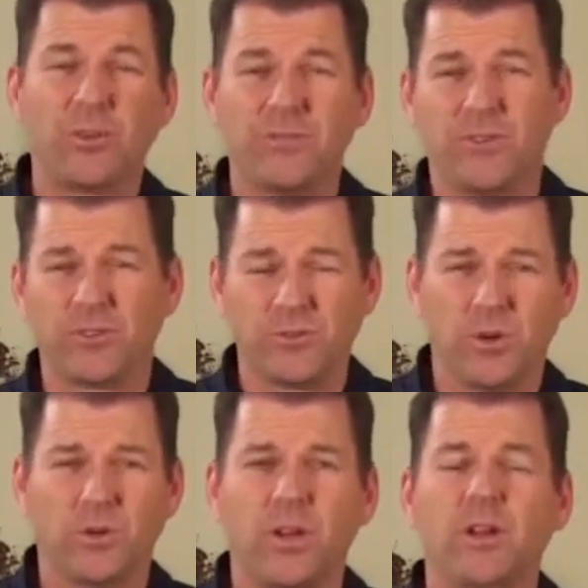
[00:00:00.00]
with the first
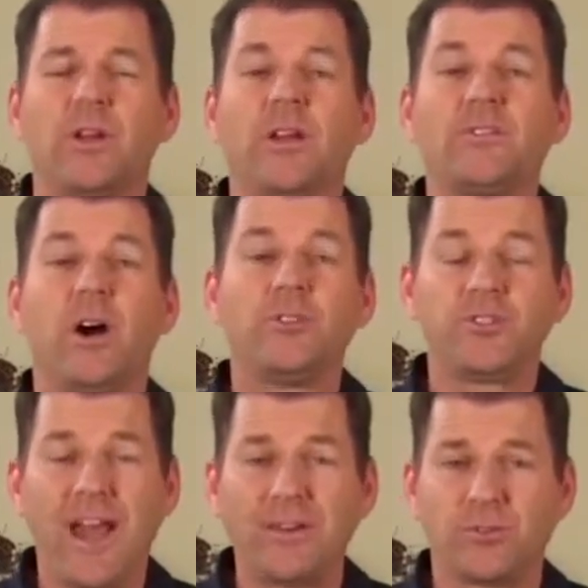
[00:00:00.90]
stroke. It's called
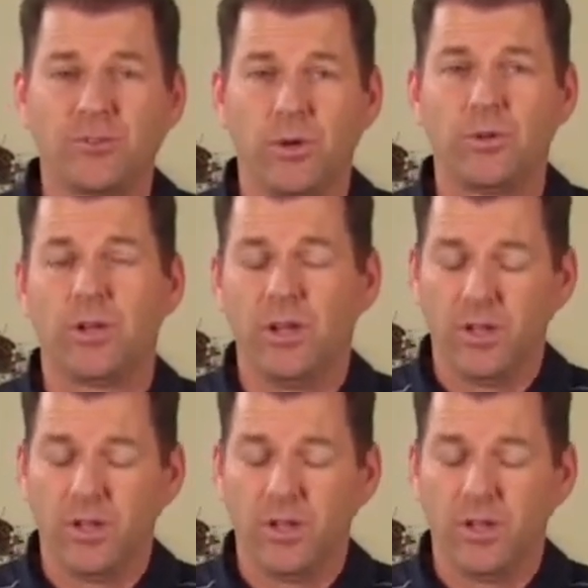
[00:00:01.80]
shadow stroke.